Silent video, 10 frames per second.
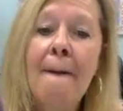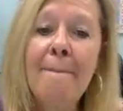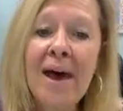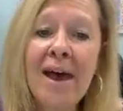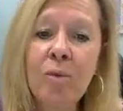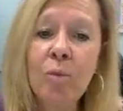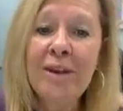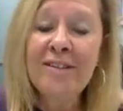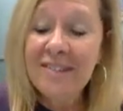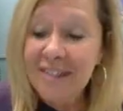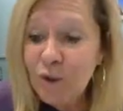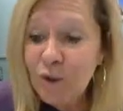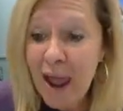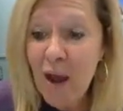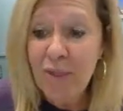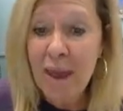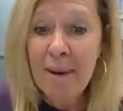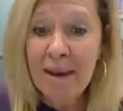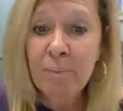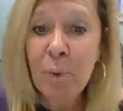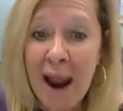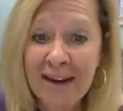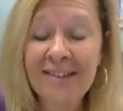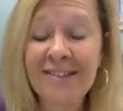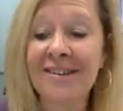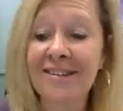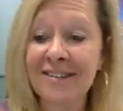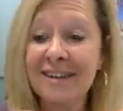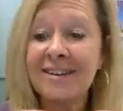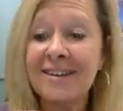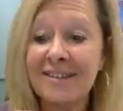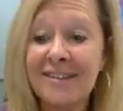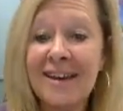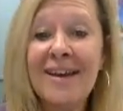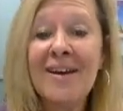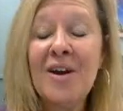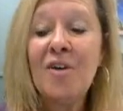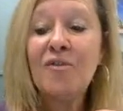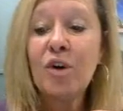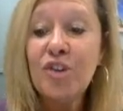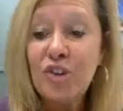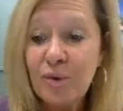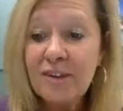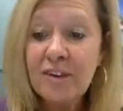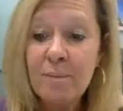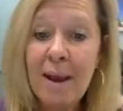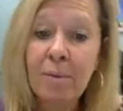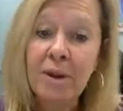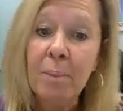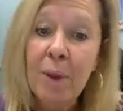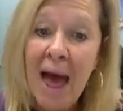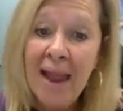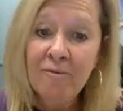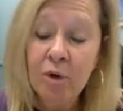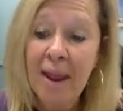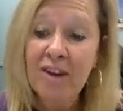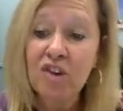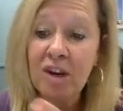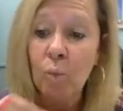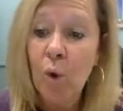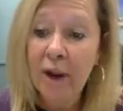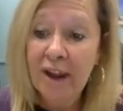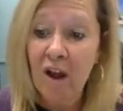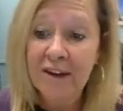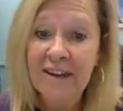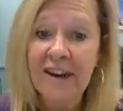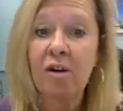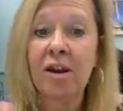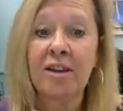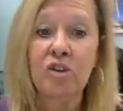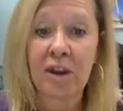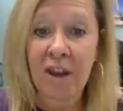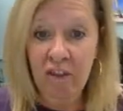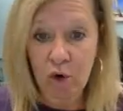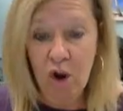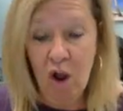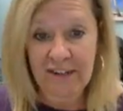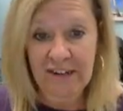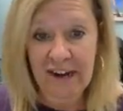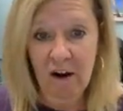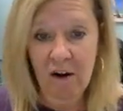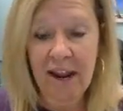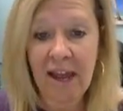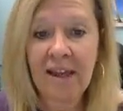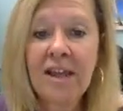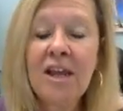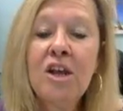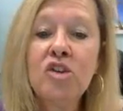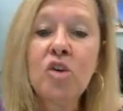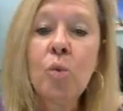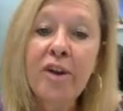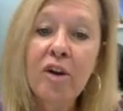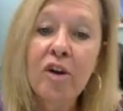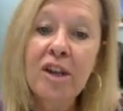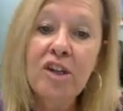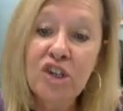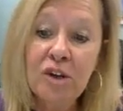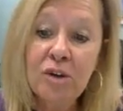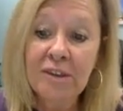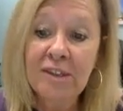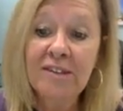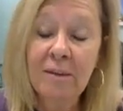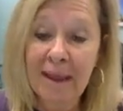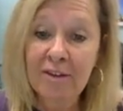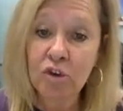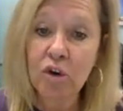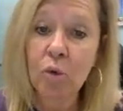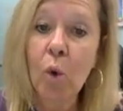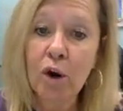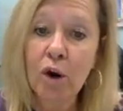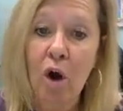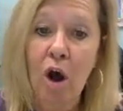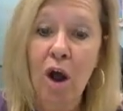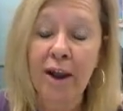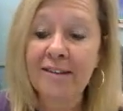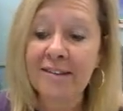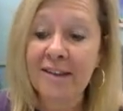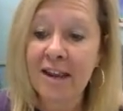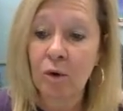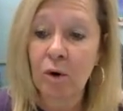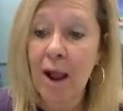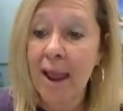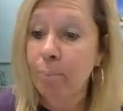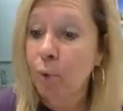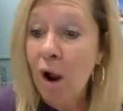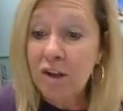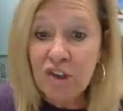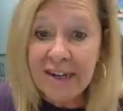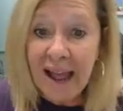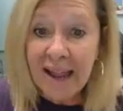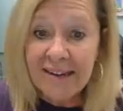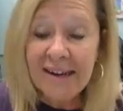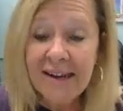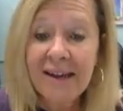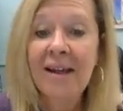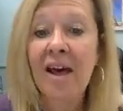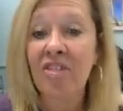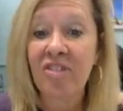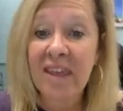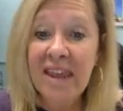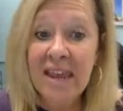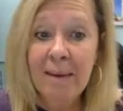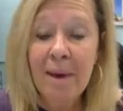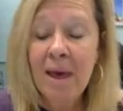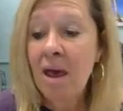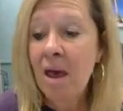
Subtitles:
but we still know that best practices is for students to be able to apply information in one content area to another content area. So what you're going to choose this semester to work on is either a project idea, a theme,